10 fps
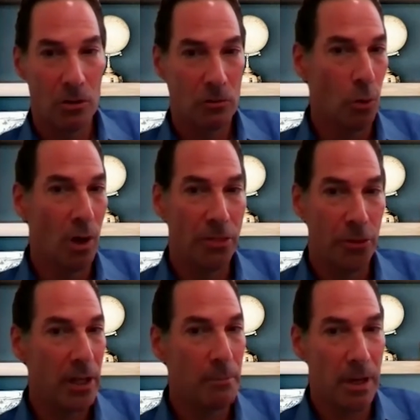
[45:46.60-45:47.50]
do a
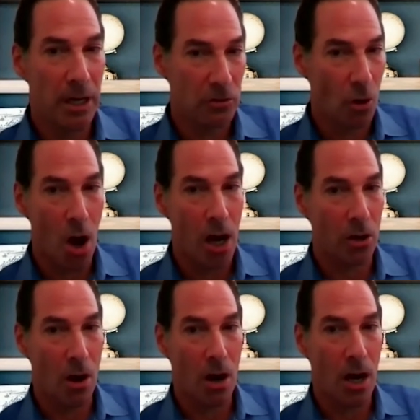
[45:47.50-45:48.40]
30 minute
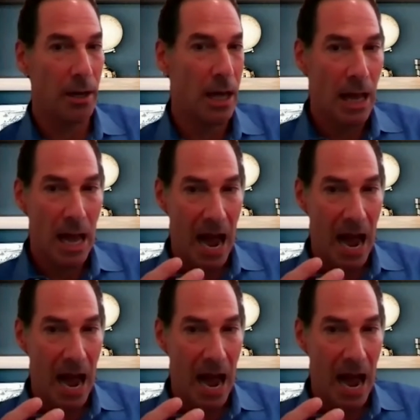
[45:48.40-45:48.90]
talk on